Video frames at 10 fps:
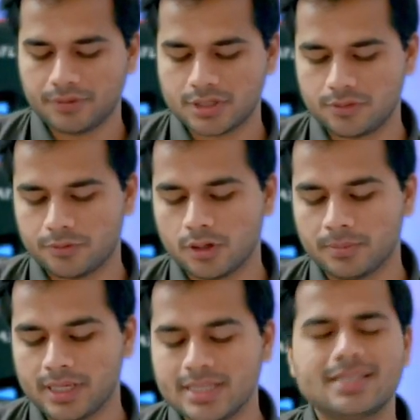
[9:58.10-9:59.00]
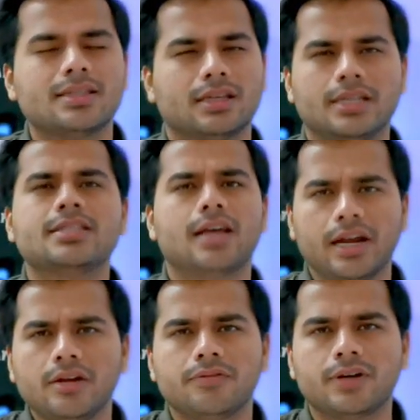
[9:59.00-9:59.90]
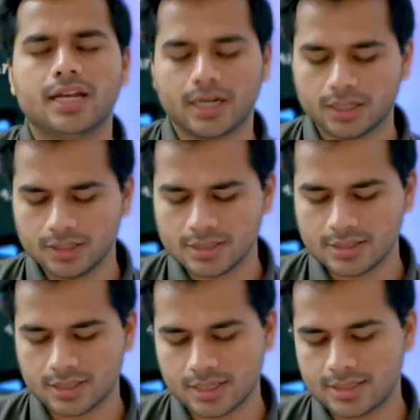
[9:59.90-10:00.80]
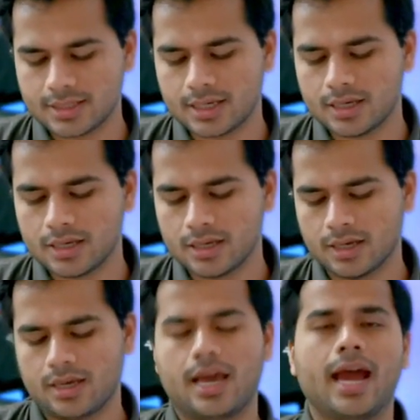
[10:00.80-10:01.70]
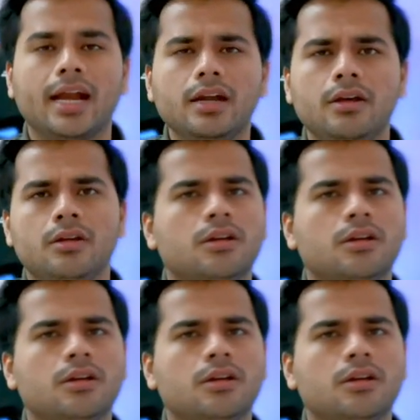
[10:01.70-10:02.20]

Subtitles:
first of all, means it's kind of connectors. Let's say and,